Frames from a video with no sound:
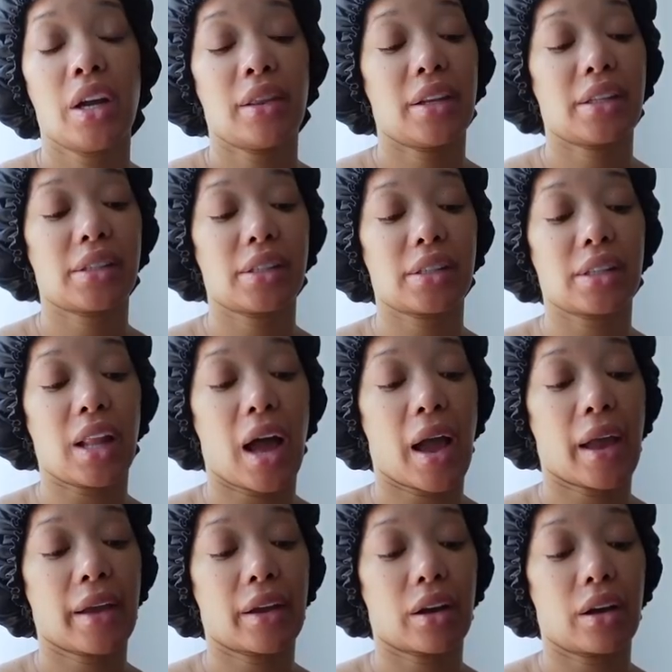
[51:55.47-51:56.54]
This is
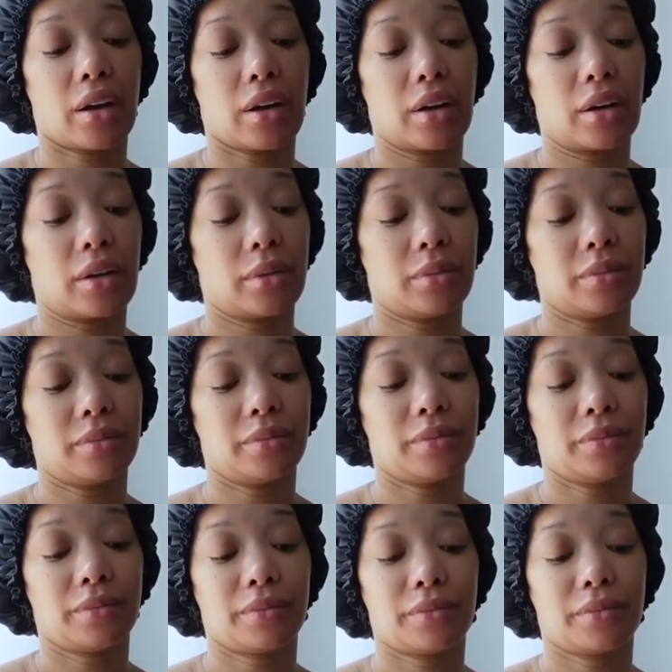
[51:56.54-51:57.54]
like... um.